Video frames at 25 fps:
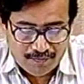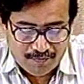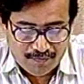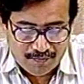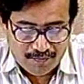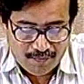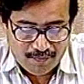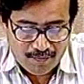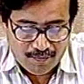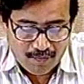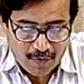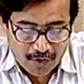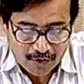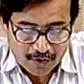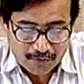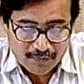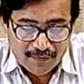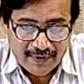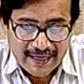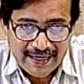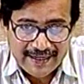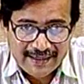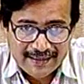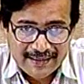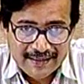bottom
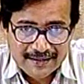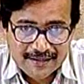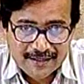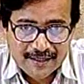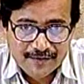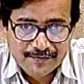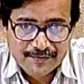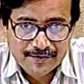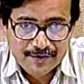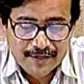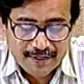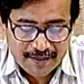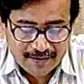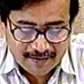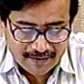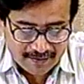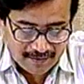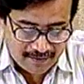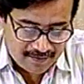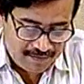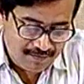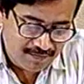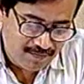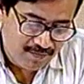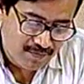line description,
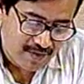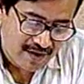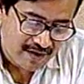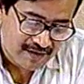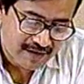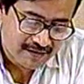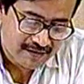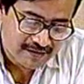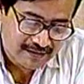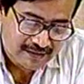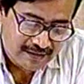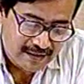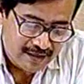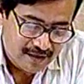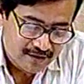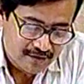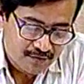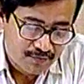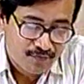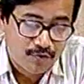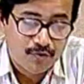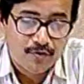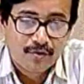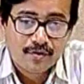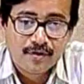Bernard Clark's
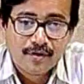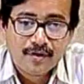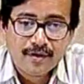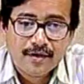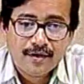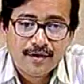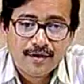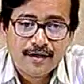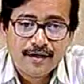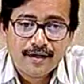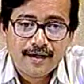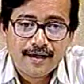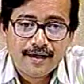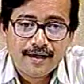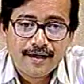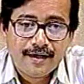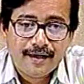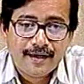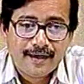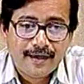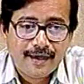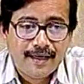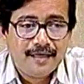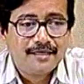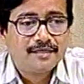book
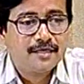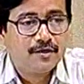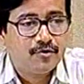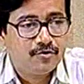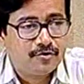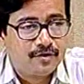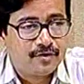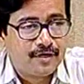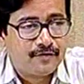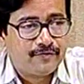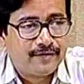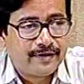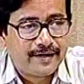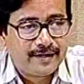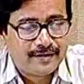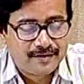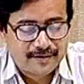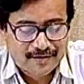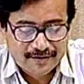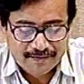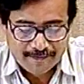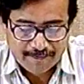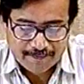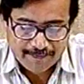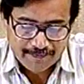is a good
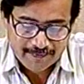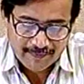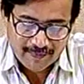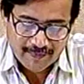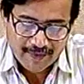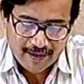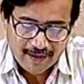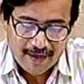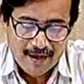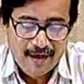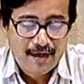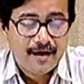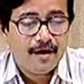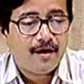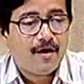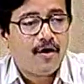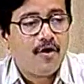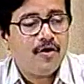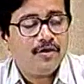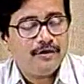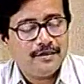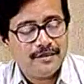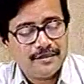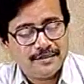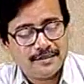reference.
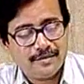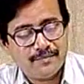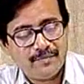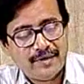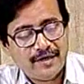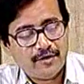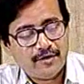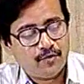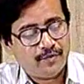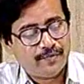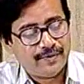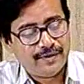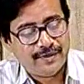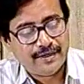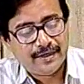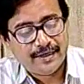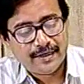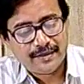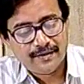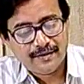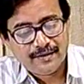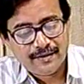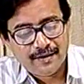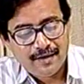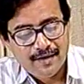All these are my
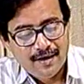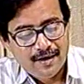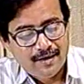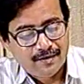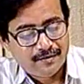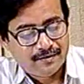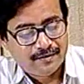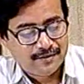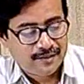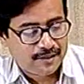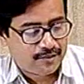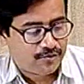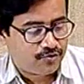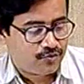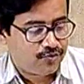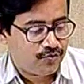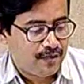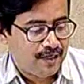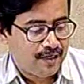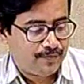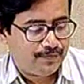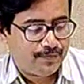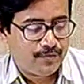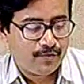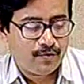opinion, just to
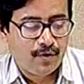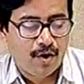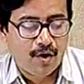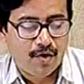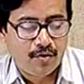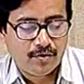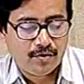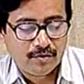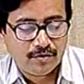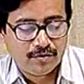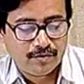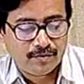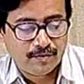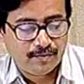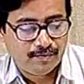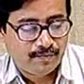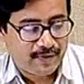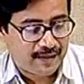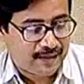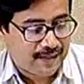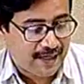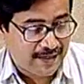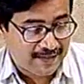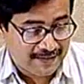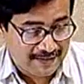help you out,
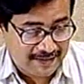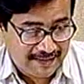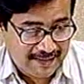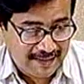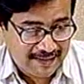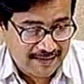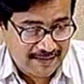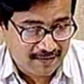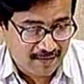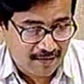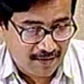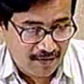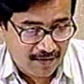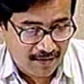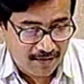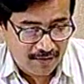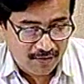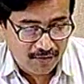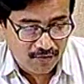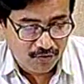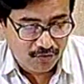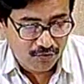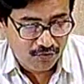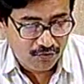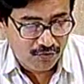but I suggest
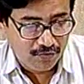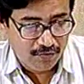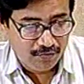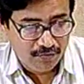you